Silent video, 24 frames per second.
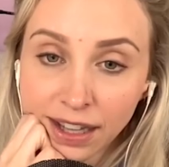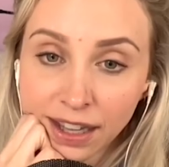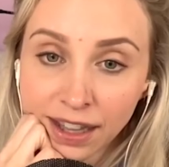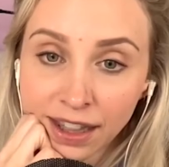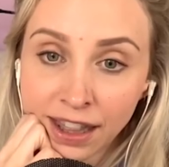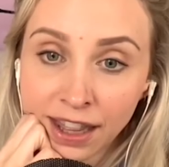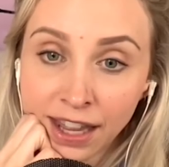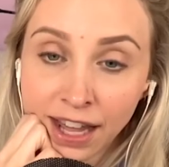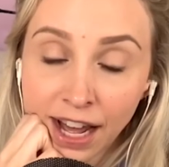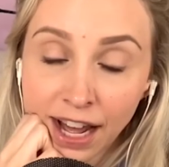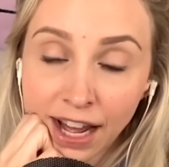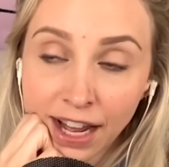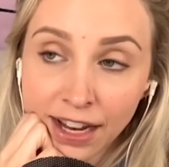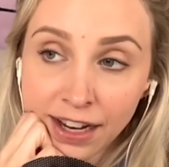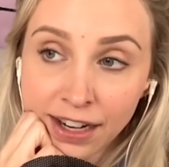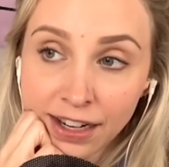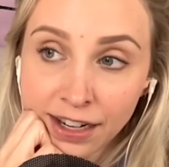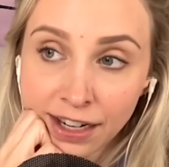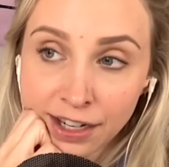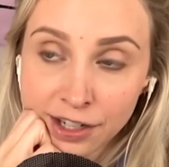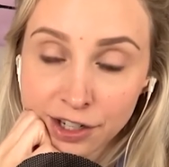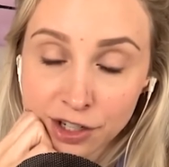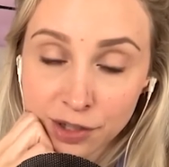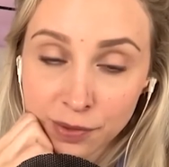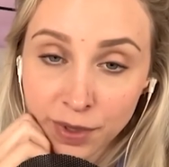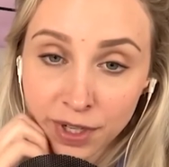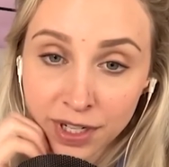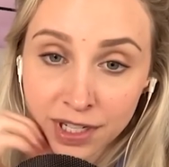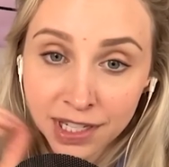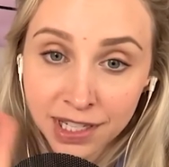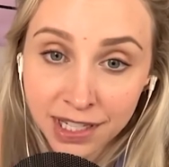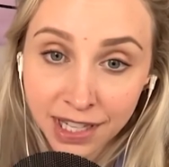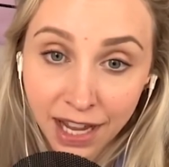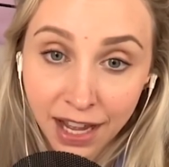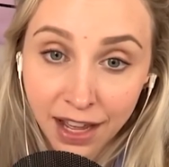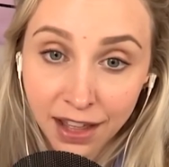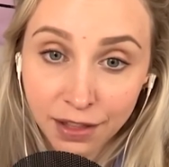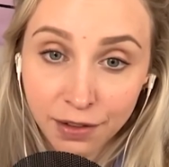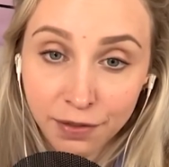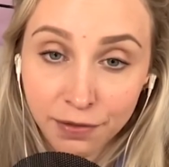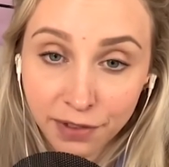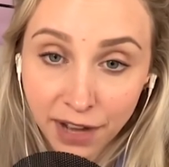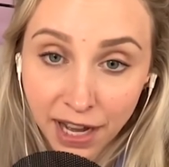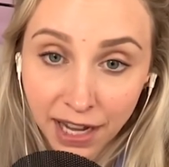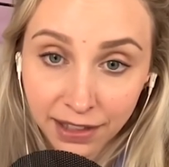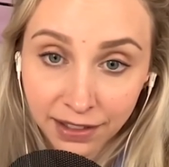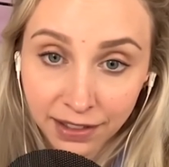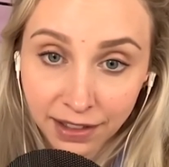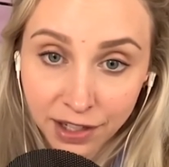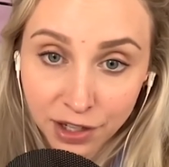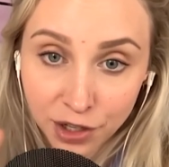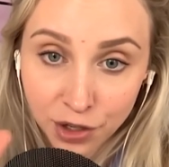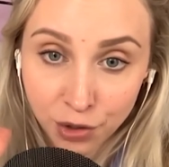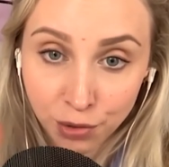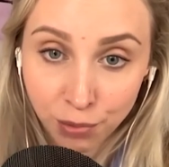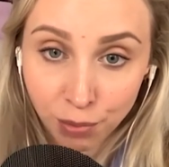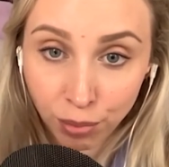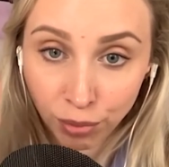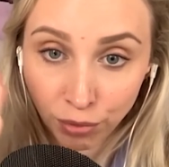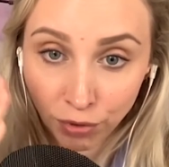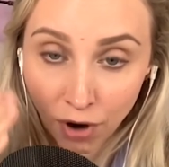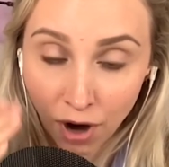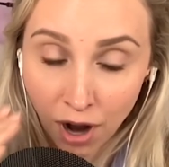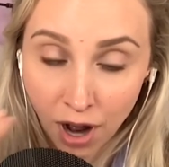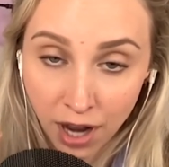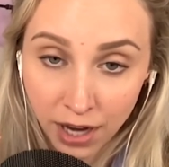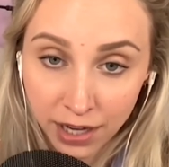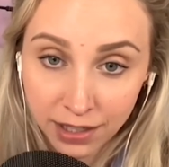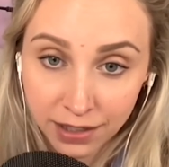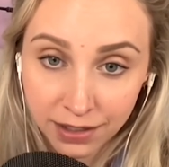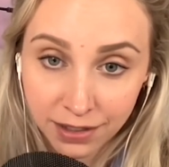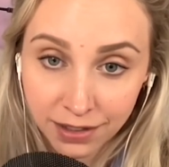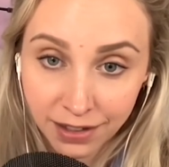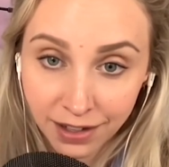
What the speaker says: That, I just want to say, the fact that you brought